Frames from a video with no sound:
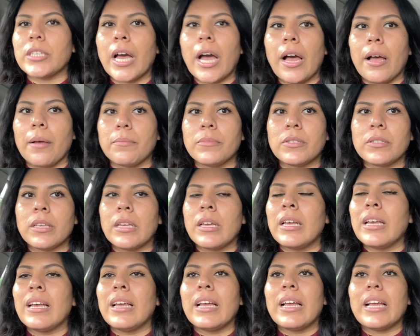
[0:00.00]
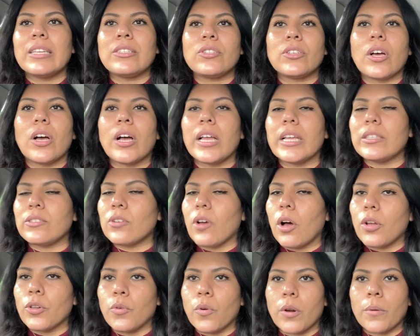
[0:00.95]
comes. It's
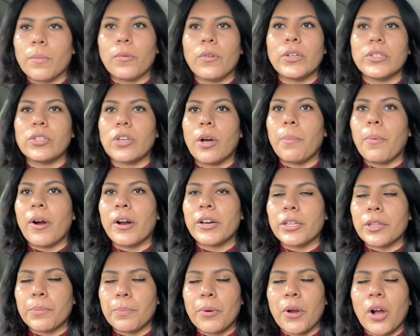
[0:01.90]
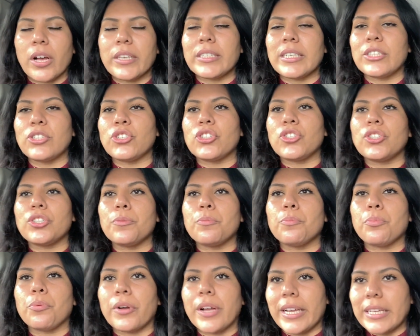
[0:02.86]
all normal. It's all part of the process. Just
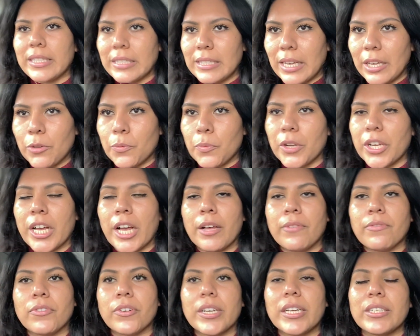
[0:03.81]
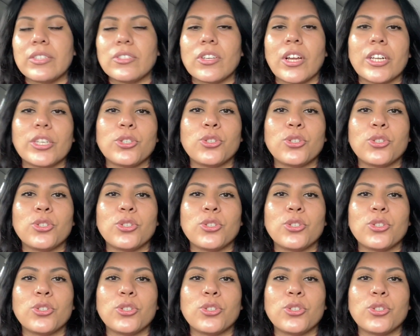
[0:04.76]
embrace it. Recovery is not a